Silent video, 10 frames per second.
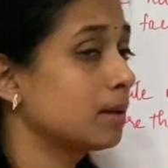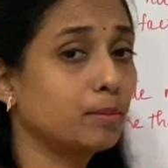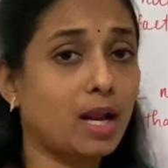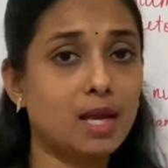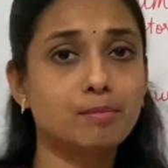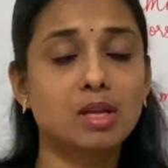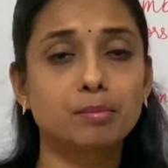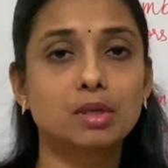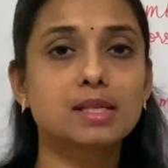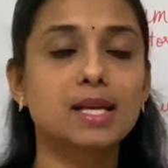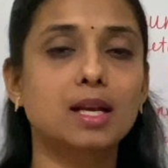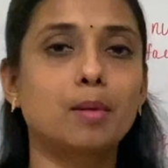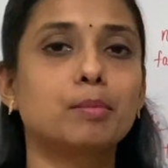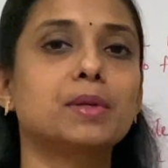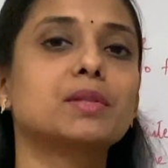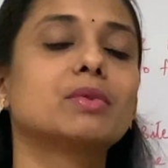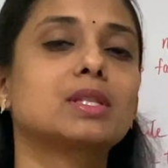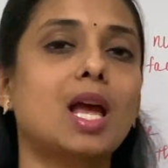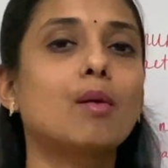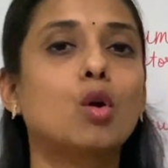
Prime numbers are numbers which have